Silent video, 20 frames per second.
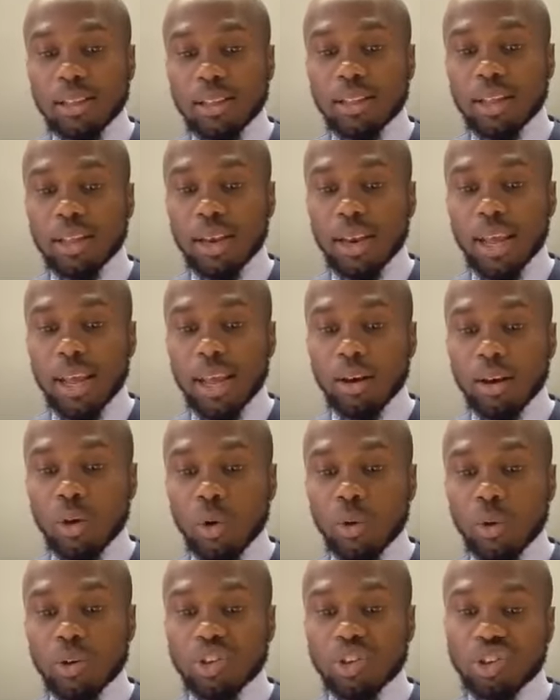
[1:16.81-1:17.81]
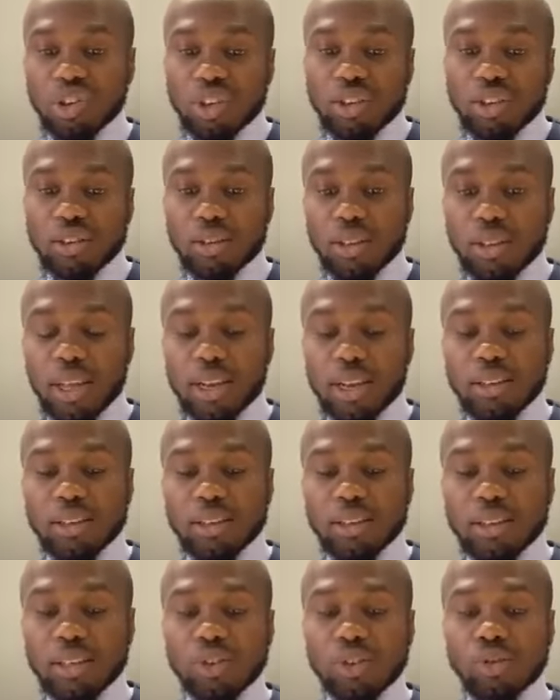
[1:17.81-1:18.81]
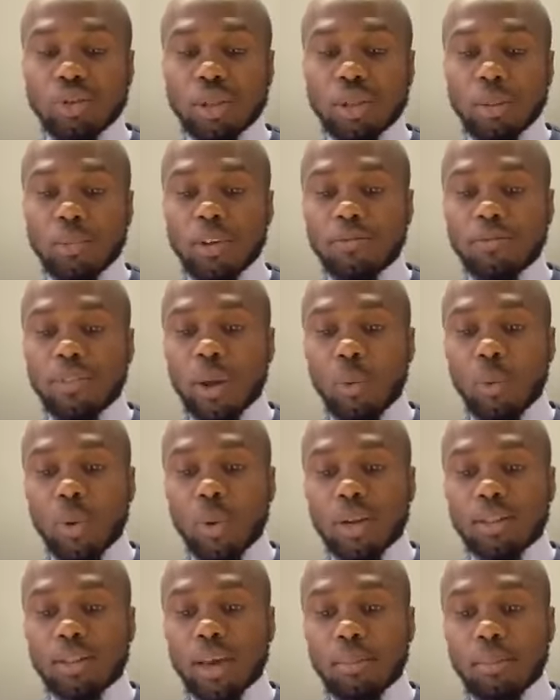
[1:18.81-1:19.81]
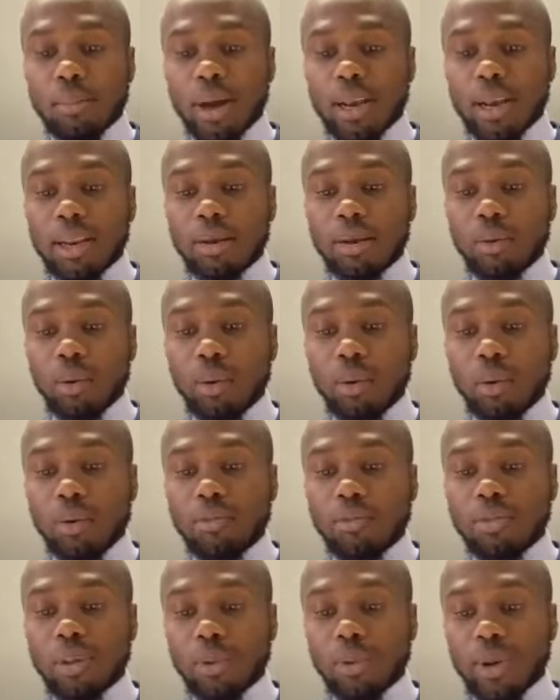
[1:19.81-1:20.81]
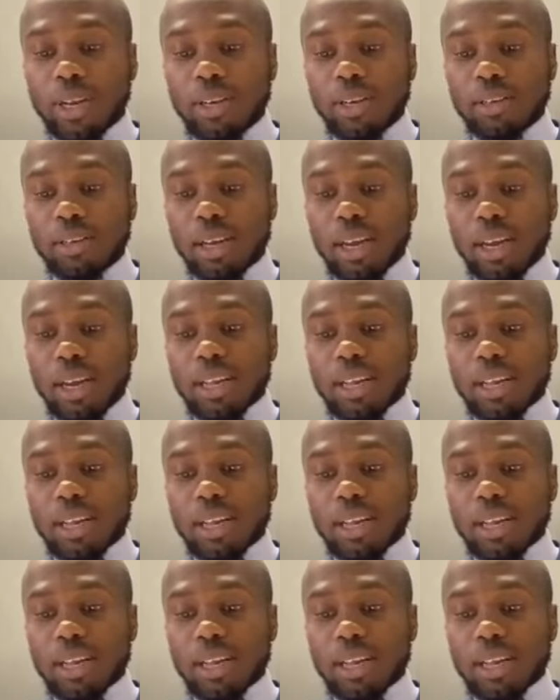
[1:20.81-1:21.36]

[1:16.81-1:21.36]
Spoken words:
The landlord just then said to them, if they want their money off the rent,